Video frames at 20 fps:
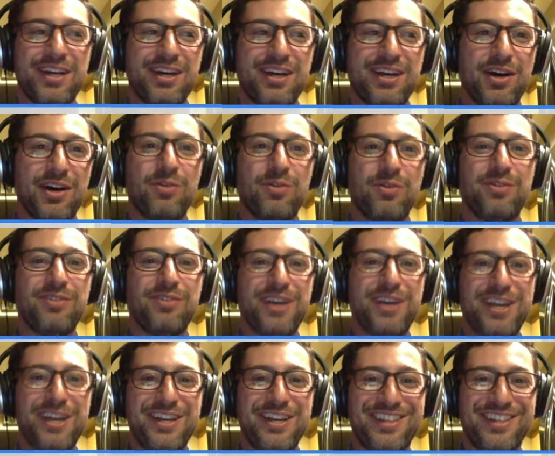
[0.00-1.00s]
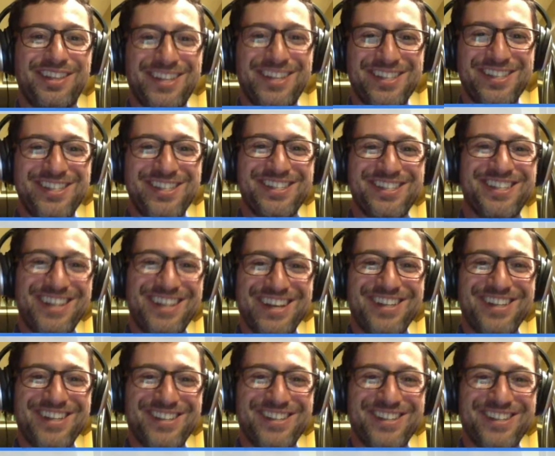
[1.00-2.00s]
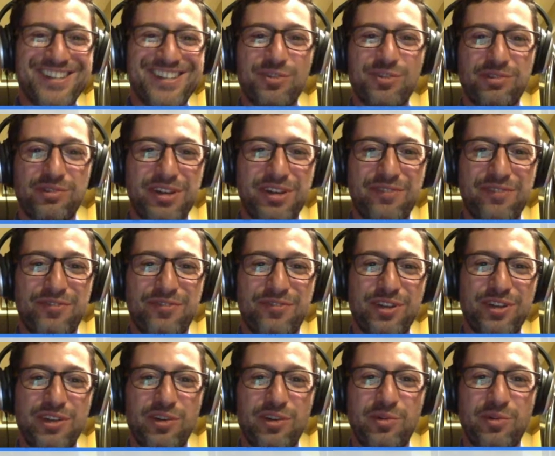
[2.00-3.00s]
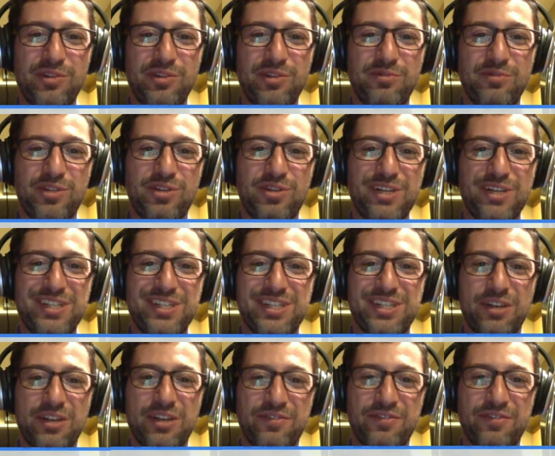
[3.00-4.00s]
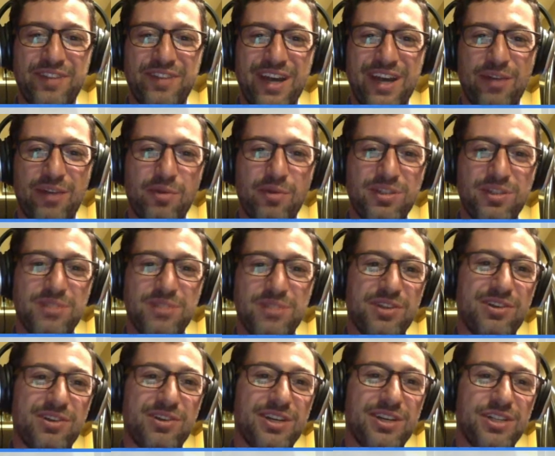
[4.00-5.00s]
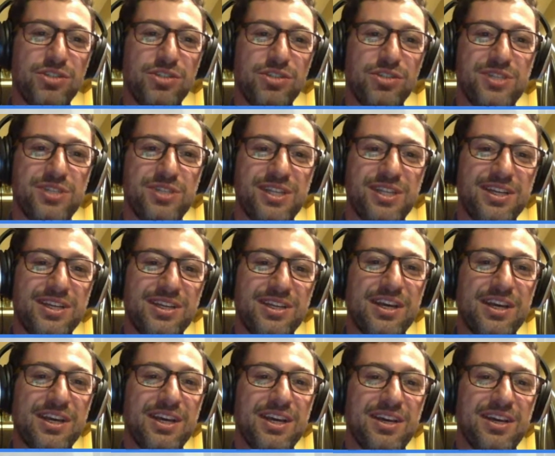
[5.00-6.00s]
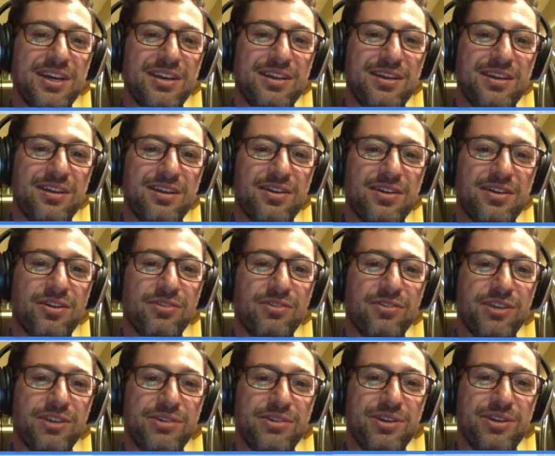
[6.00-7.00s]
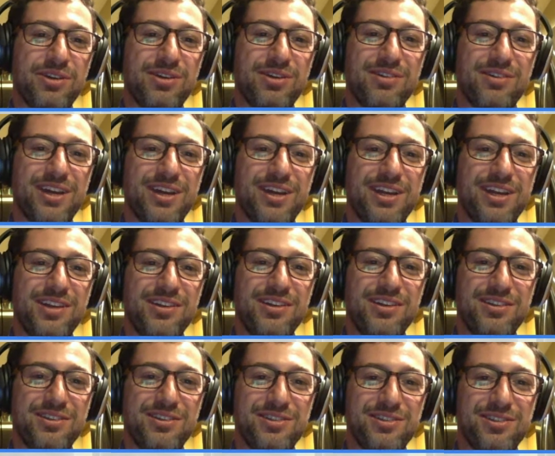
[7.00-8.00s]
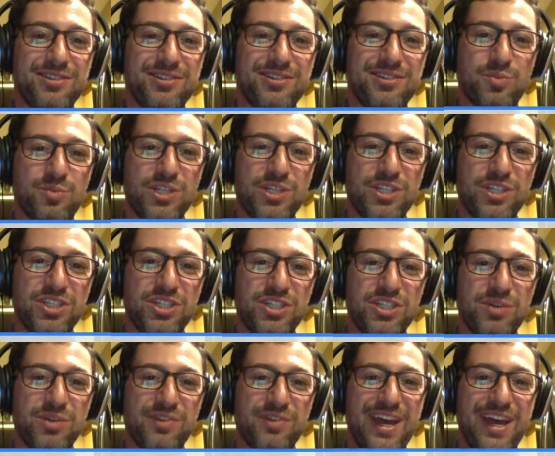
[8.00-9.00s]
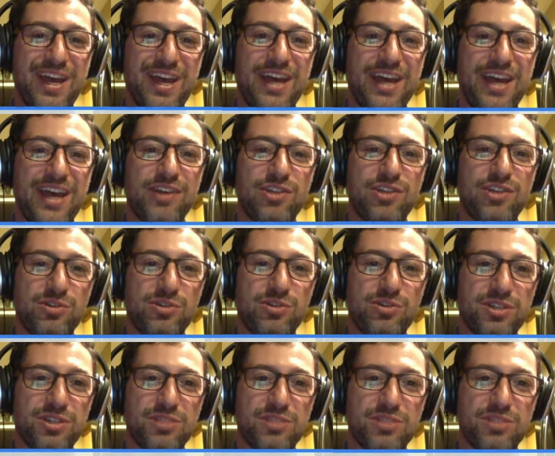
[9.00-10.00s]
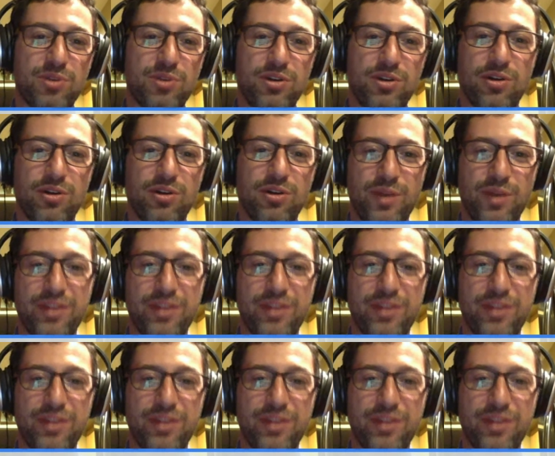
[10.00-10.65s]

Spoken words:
oh, Elaine, this is the answer you were looking for. You know, you addressed the self-doubt. What were some other issues that early career Elaine just wishes she would have had you to support her with?